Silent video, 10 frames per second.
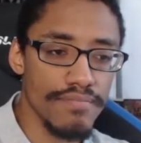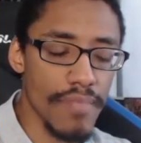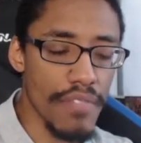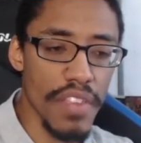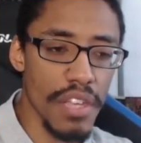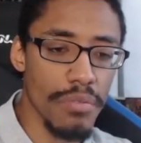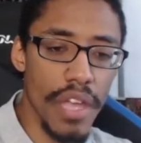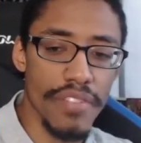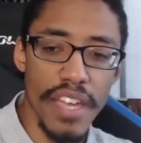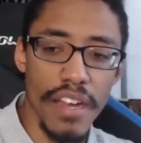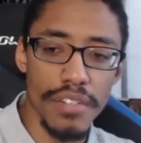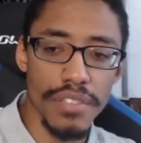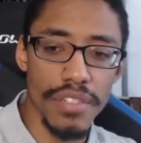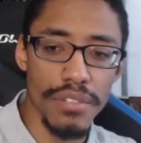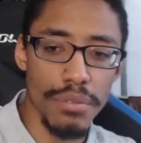feel like we have a
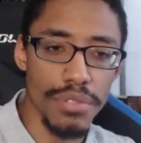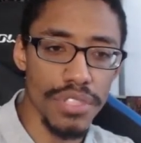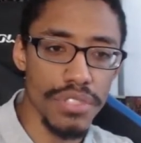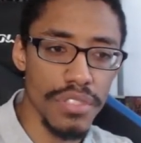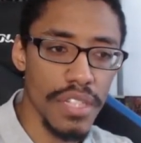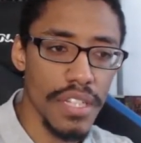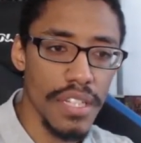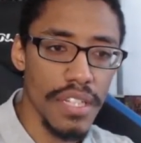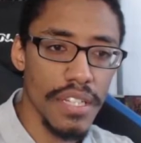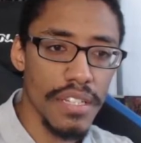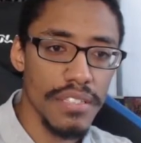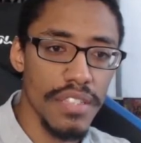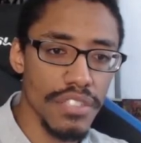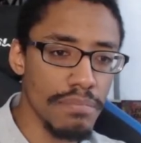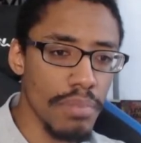character here who just
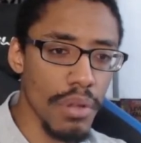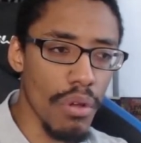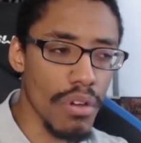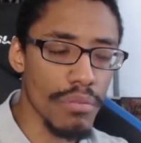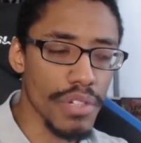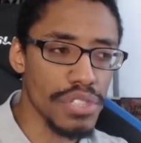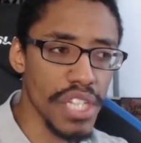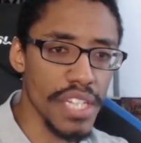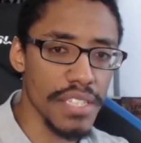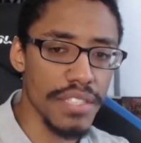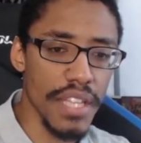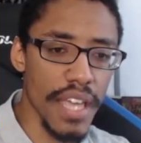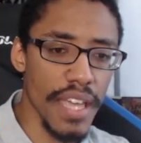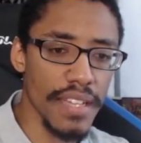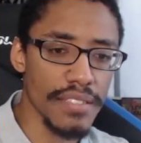doesn't belong where she is,
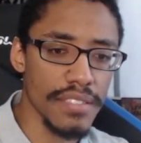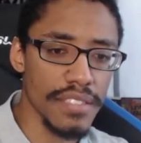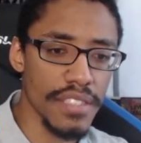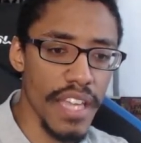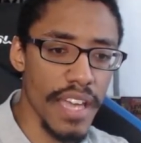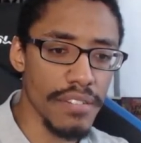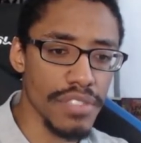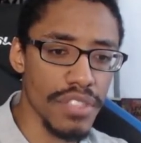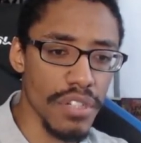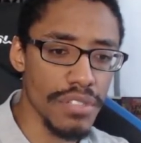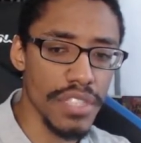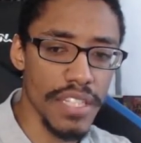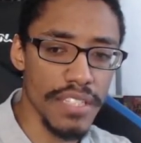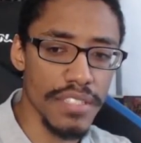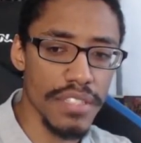and the end result
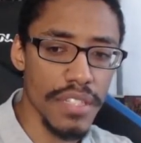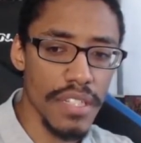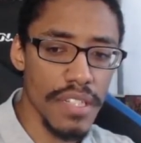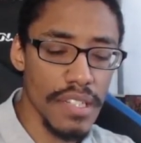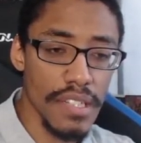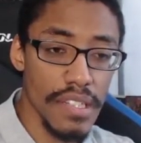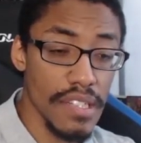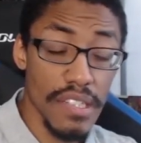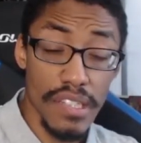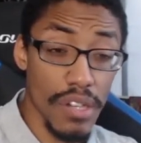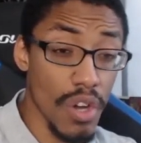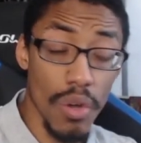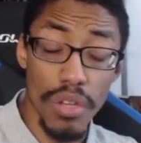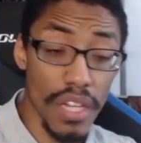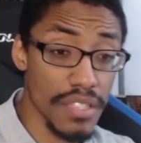is a
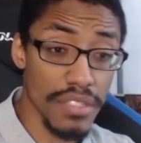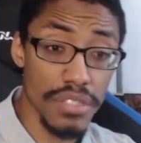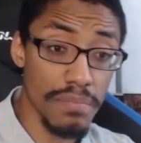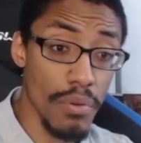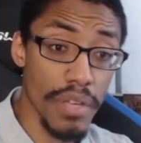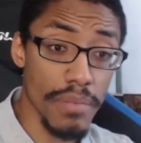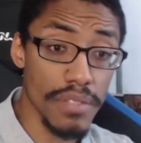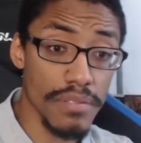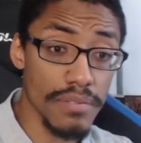whole lot of disappointment.